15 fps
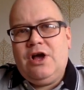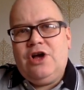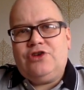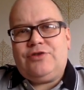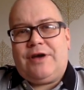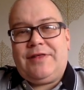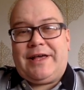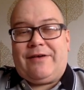
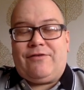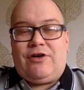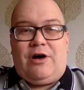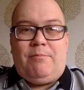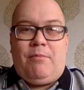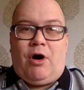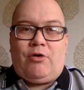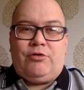So I think I've got a
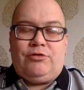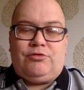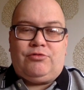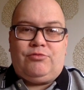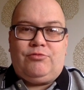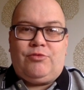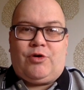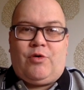moral
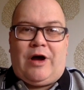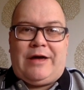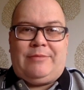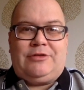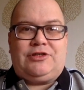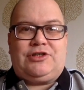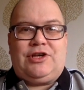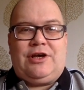
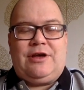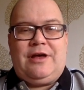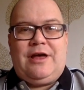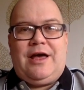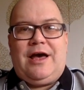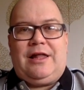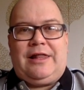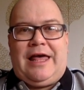requirement to
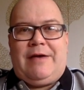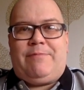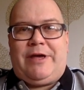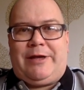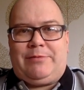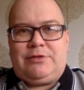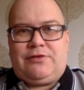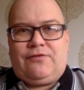allay
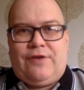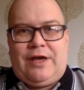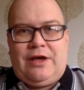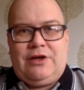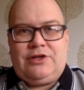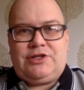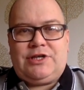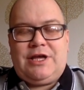people's
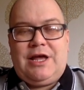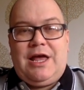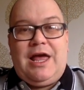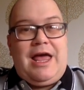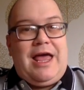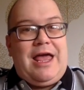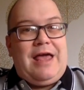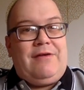fears.
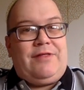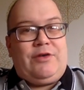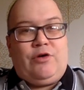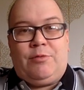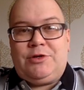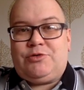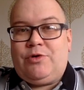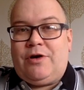If they want
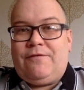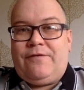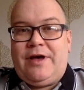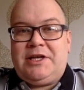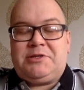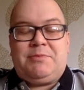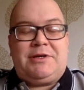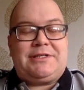me to wear a
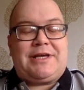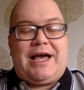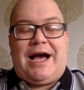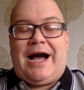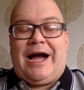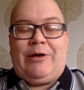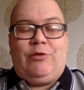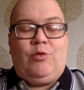face mask,
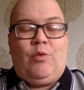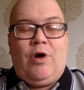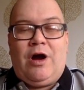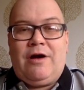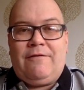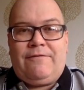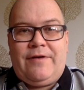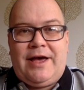I will wear a
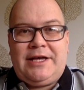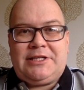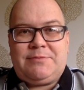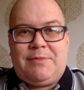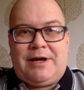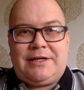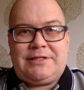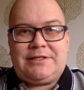face
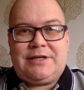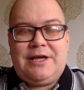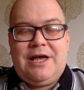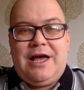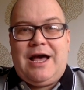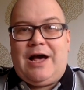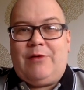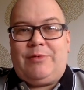mask.
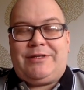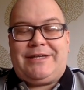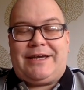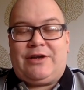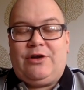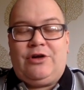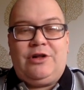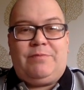I'll be taking
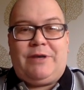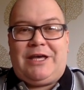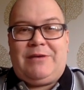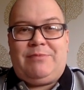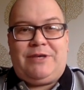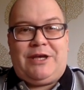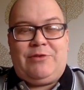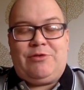all the
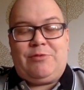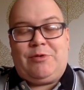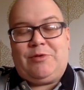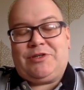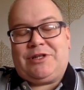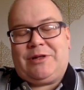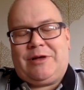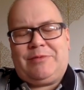PPE with me,
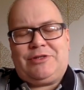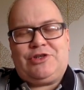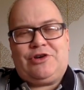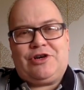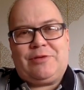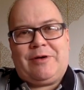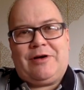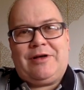which I'll be
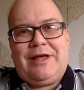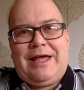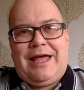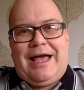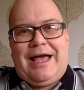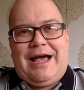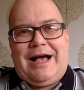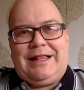talking about
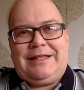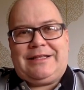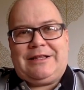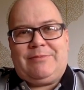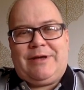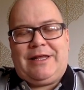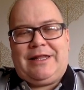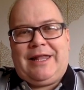a little
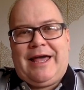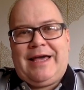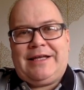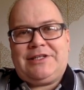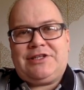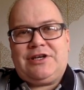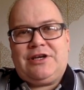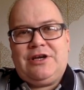bit
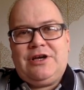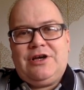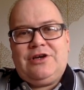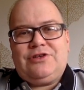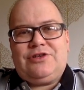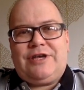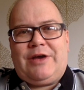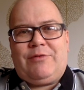later.
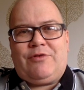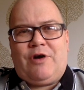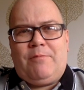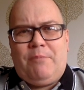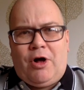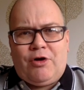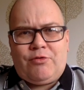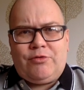So yeah, we've got a
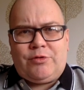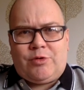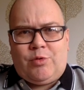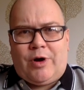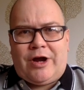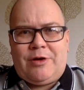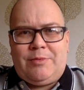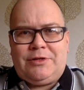moral
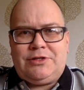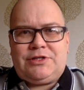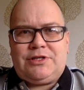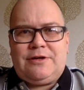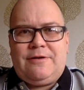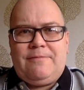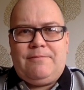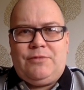requirement
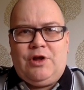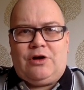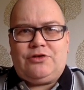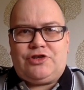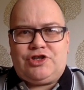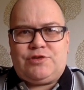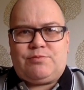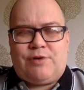not
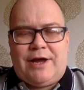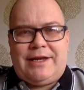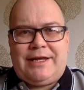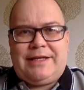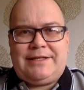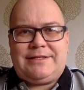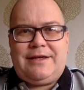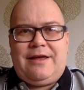to spread
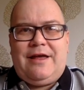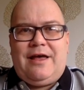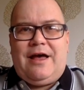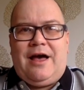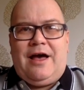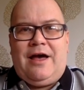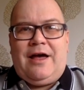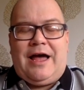it.
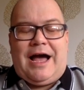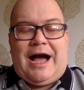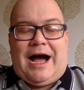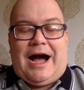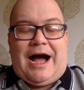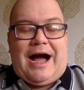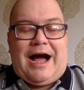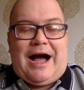
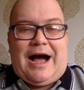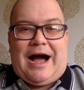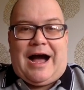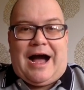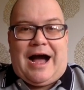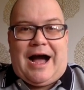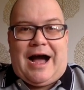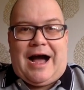
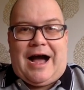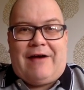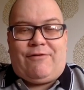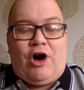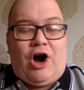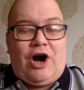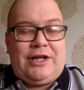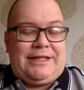I've
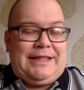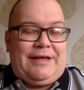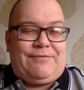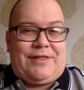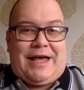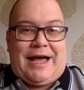hardly left the